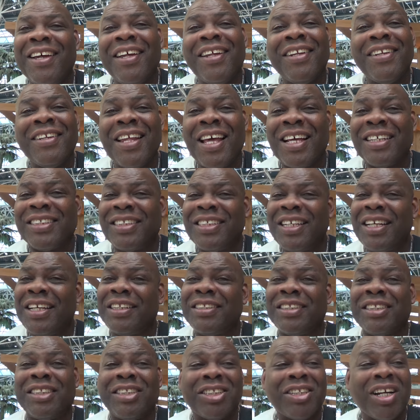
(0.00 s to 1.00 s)
That's
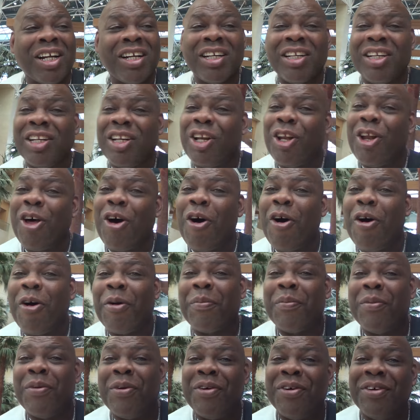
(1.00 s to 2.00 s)
it. Chugging along,
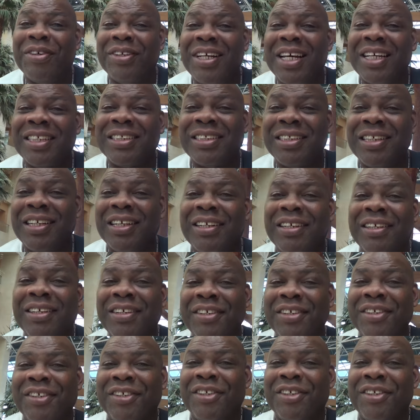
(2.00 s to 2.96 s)
boy. That's it.